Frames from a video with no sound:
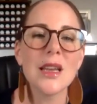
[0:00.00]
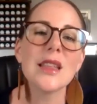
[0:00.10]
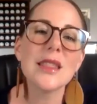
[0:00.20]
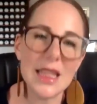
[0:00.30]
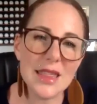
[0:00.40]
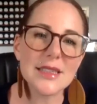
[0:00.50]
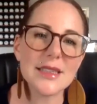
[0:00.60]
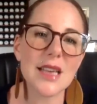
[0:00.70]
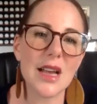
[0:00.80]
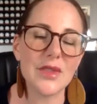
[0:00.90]
then this
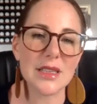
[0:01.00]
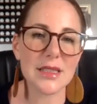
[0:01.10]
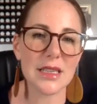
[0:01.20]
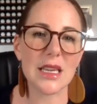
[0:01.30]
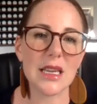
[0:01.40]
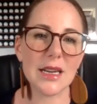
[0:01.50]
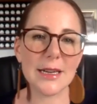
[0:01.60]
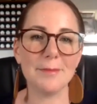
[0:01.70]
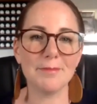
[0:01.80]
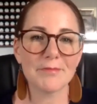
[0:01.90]
is obviously
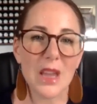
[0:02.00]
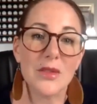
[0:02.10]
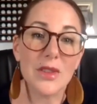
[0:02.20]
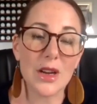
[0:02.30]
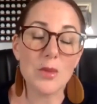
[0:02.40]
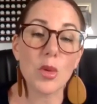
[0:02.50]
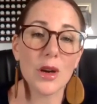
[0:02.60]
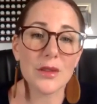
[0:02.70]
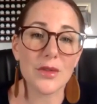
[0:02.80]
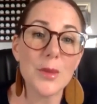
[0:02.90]
a very
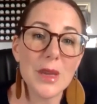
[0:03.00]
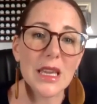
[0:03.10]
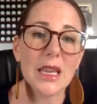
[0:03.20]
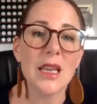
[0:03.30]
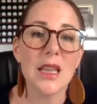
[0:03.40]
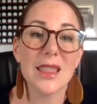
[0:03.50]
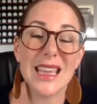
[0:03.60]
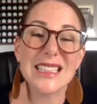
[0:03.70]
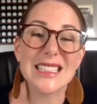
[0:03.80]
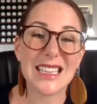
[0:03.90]
important, for me,
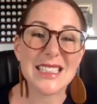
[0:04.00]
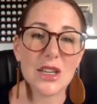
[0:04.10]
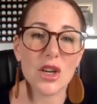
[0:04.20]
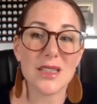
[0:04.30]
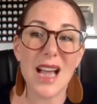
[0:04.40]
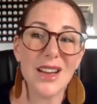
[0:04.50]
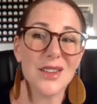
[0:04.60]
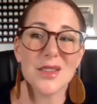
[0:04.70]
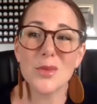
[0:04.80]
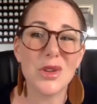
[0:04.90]
thing to consider, is hire
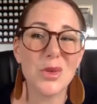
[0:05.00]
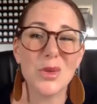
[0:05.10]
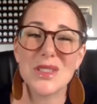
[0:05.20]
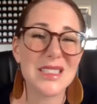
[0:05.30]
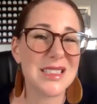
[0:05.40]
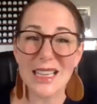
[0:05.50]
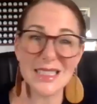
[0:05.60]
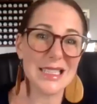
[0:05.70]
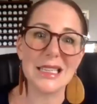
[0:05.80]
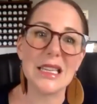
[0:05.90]
someone who
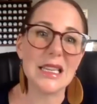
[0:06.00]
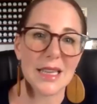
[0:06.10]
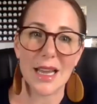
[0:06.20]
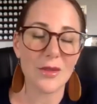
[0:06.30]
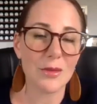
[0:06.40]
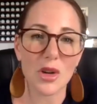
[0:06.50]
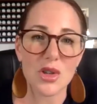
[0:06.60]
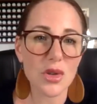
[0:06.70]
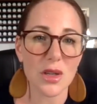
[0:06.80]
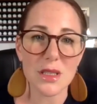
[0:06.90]
doesn't need to have
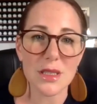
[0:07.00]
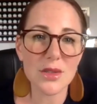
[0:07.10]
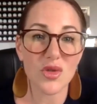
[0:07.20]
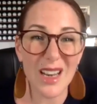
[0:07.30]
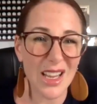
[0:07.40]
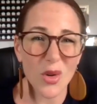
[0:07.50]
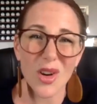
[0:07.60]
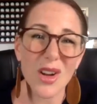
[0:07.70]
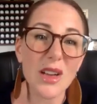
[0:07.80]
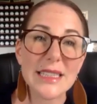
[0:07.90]
martial arts training
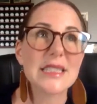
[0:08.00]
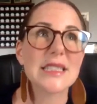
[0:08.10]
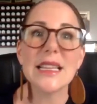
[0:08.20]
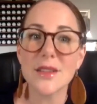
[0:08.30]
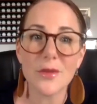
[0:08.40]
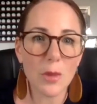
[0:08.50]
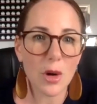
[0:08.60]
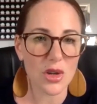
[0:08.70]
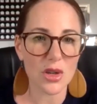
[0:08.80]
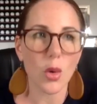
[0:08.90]
or extensive
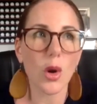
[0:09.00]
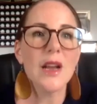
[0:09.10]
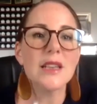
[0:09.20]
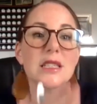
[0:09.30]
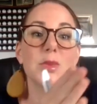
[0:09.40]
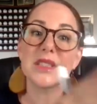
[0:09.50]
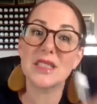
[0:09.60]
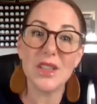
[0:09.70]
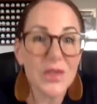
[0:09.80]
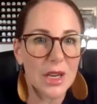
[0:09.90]
martial arts or
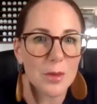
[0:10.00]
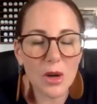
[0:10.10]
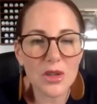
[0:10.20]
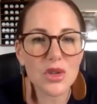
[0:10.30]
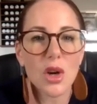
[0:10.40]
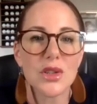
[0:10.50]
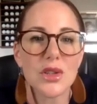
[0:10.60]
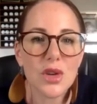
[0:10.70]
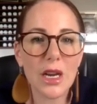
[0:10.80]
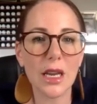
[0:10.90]
specific martial arts
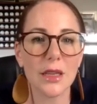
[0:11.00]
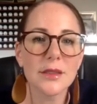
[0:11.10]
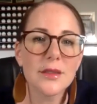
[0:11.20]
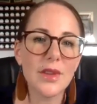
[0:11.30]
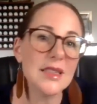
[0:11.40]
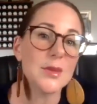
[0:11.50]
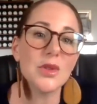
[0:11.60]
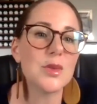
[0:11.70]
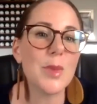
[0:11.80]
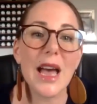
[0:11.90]
training. Find someone
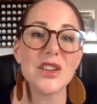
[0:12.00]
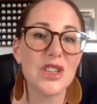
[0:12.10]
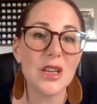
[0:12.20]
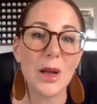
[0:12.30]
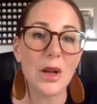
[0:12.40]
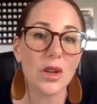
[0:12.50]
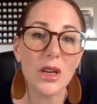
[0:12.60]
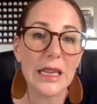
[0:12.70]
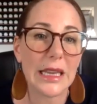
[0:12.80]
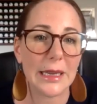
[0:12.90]
who's passionate about
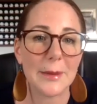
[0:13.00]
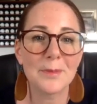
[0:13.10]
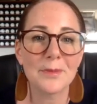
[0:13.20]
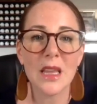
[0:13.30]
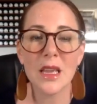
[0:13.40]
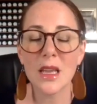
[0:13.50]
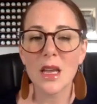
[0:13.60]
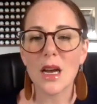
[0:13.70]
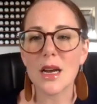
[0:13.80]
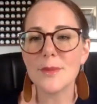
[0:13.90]
learning it.
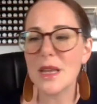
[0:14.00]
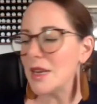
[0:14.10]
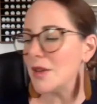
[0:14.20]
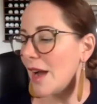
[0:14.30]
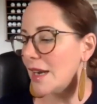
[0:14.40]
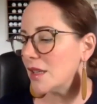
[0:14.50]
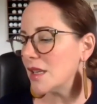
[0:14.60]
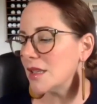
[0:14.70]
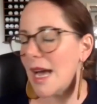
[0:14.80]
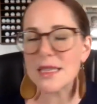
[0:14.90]
And then finally,
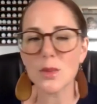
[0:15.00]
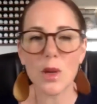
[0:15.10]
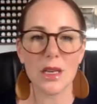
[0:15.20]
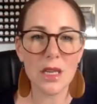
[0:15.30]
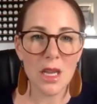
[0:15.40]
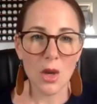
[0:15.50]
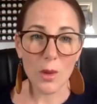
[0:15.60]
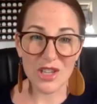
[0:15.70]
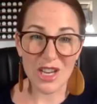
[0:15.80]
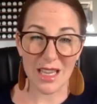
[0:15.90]
the last one,
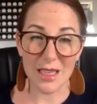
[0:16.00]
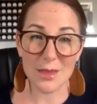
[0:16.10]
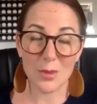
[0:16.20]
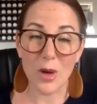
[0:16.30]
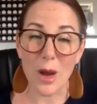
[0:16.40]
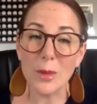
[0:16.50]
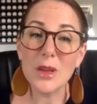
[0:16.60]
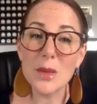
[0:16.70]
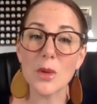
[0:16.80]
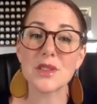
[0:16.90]
which I think is
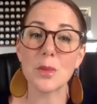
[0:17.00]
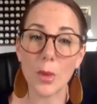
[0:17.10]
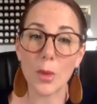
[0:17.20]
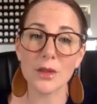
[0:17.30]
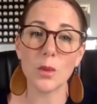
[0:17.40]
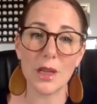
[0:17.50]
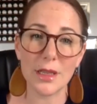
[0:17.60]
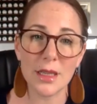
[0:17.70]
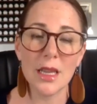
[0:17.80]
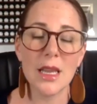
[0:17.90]
probably the most important
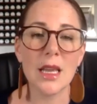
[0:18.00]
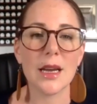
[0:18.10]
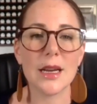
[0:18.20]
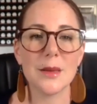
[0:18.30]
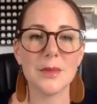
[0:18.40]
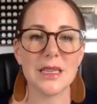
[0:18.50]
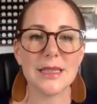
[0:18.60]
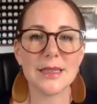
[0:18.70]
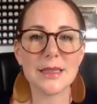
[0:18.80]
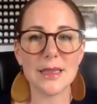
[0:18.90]
one,
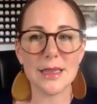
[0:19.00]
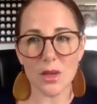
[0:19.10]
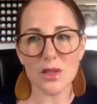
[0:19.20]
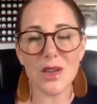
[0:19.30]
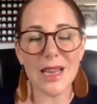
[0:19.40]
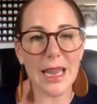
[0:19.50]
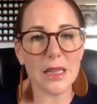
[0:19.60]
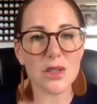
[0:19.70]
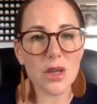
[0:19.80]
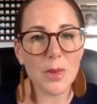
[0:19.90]
is it's also going to
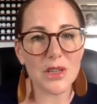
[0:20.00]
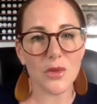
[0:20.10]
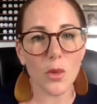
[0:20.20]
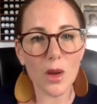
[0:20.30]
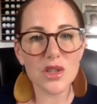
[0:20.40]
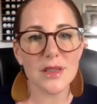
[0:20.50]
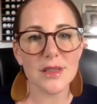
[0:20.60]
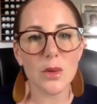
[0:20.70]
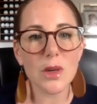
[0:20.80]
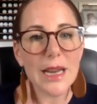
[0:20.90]
answer a bunch of questions
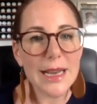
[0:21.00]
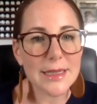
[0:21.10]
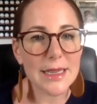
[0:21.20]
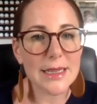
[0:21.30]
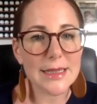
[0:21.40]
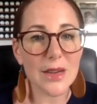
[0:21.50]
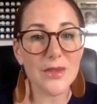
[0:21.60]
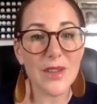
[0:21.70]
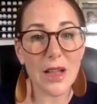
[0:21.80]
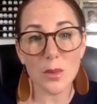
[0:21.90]
that were asked, and it's
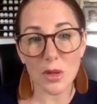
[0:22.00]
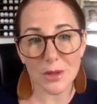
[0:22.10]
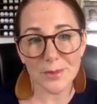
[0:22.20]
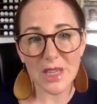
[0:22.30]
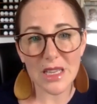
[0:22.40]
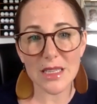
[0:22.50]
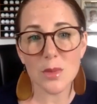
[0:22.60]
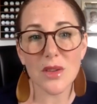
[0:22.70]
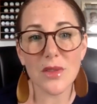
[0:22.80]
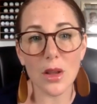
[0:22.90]
available. They need to
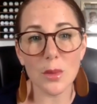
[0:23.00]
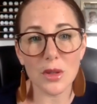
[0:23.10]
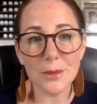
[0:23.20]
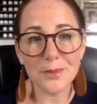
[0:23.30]
be available.